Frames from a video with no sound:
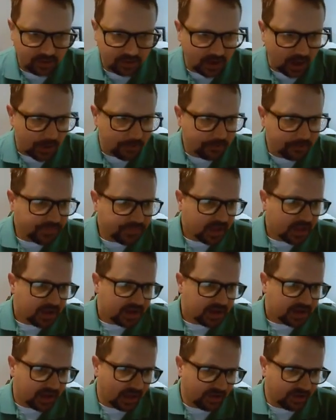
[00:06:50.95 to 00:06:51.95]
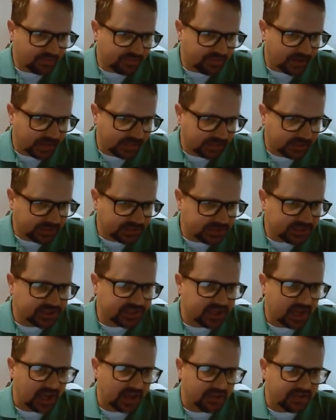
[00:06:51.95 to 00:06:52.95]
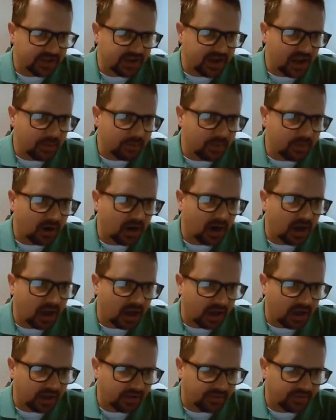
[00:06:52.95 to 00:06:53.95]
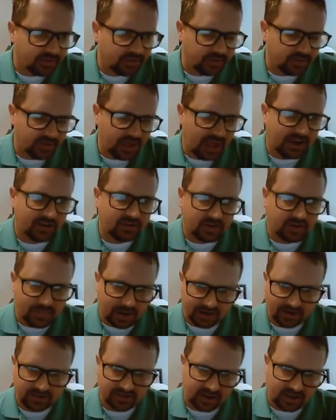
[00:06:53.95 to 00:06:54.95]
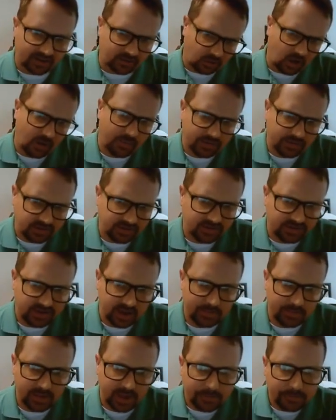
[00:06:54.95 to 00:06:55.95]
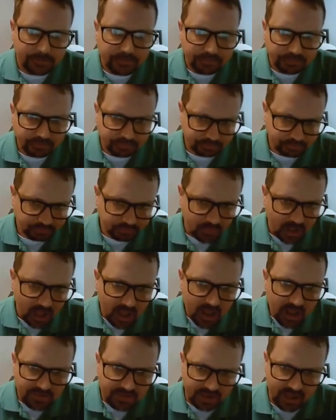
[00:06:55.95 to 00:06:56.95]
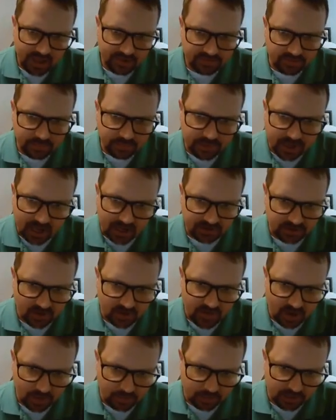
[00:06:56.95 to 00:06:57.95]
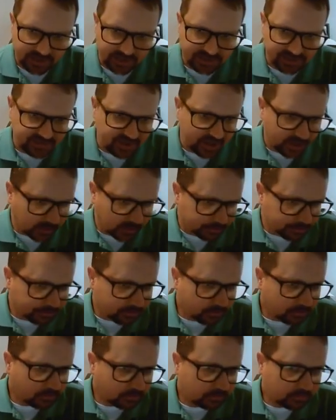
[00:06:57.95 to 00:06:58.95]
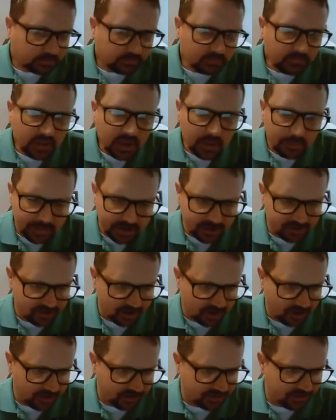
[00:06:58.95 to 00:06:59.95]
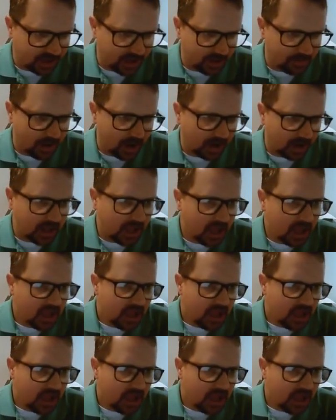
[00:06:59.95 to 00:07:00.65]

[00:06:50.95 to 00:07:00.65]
Okay. Now valence, the number of the antigen binding sites are always the same thing. They have some disulfide bridges here being shown in this antibody.